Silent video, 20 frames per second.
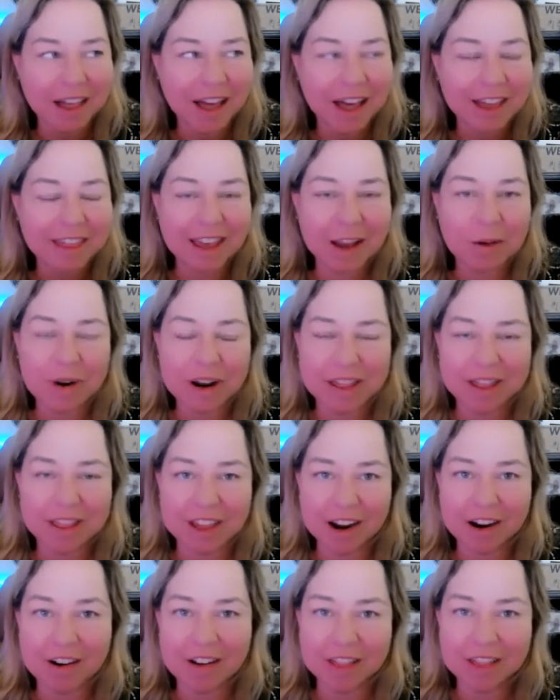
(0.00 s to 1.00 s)
think one of
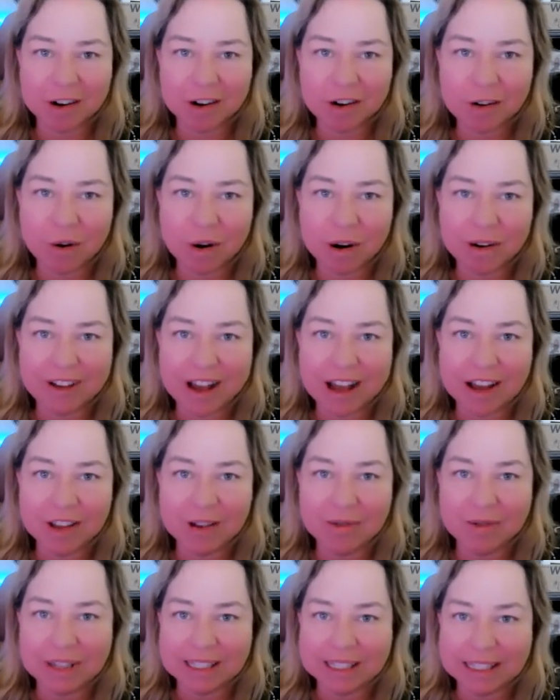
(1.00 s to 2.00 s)
their core
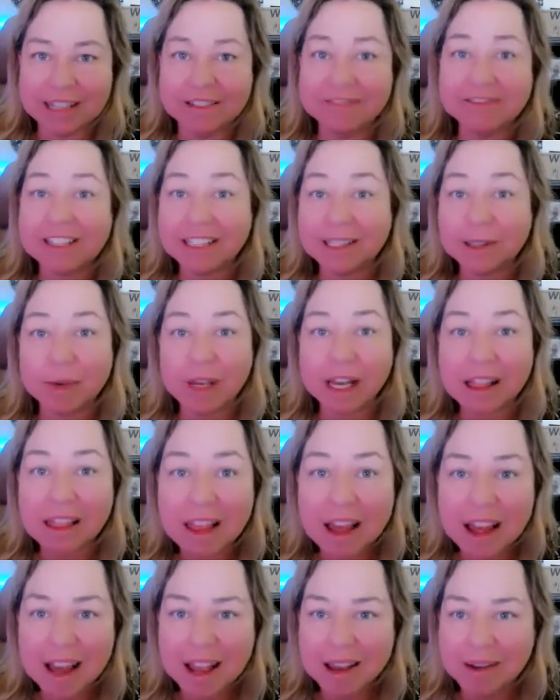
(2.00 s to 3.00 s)
value is lift as we
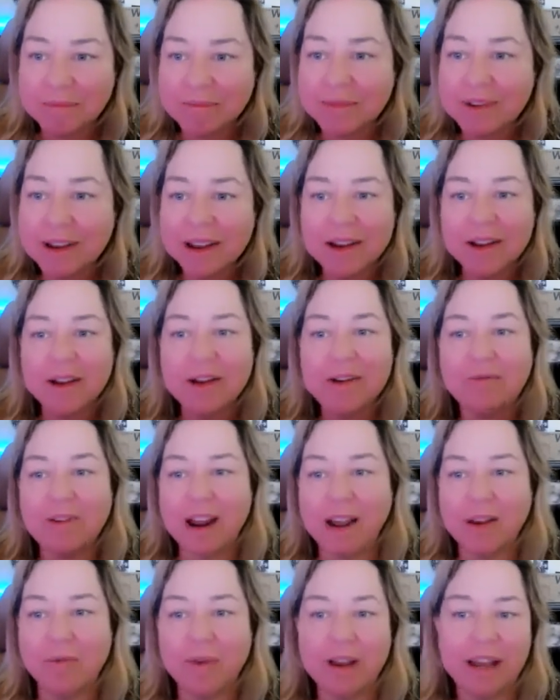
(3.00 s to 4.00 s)
climb,
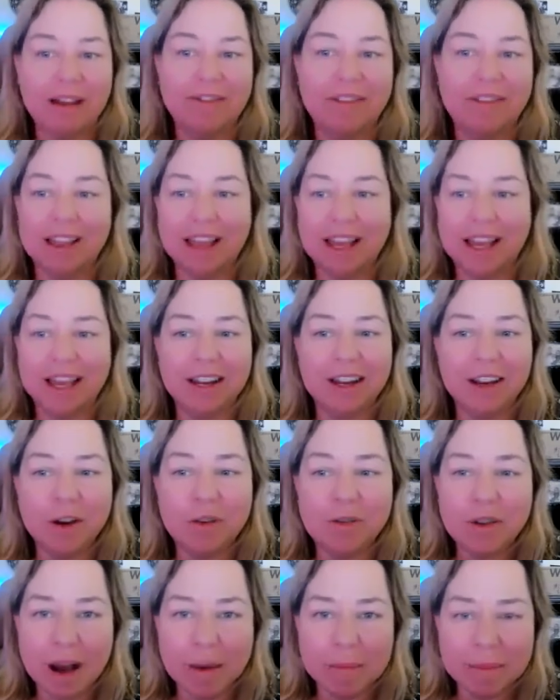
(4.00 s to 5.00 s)
right? We have a no
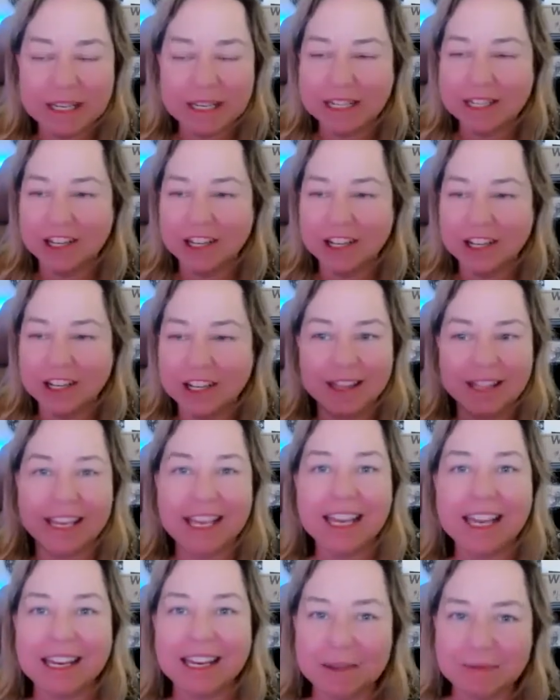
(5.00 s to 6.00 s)
competition in the
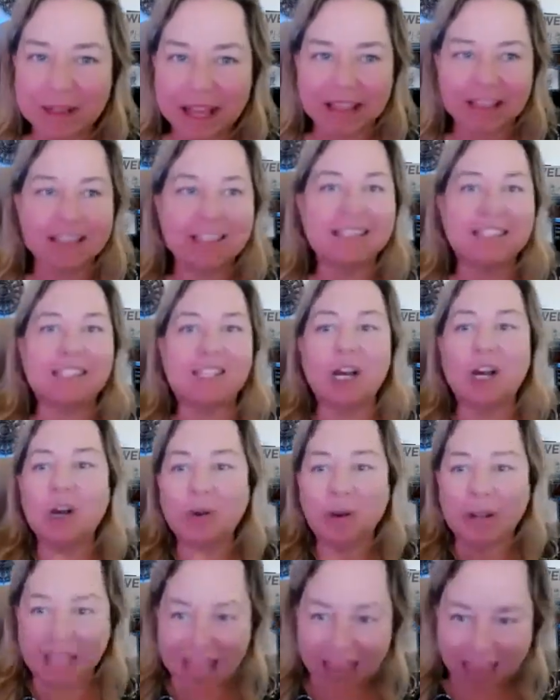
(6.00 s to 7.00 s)
kingdom, like let's go
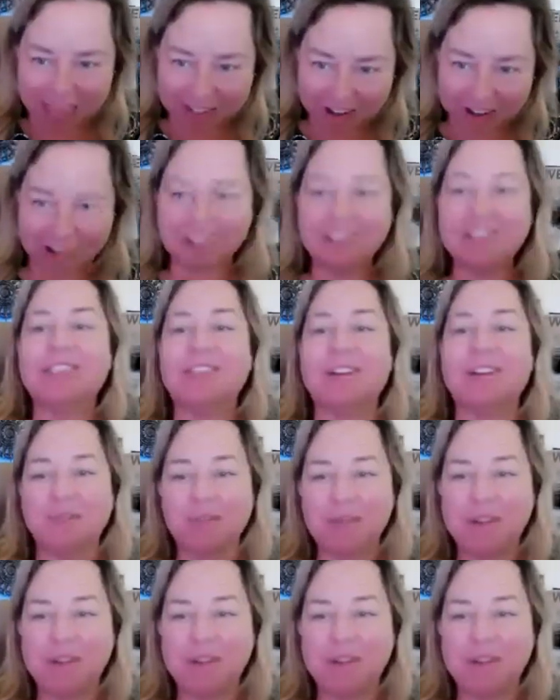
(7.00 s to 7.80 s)
together. So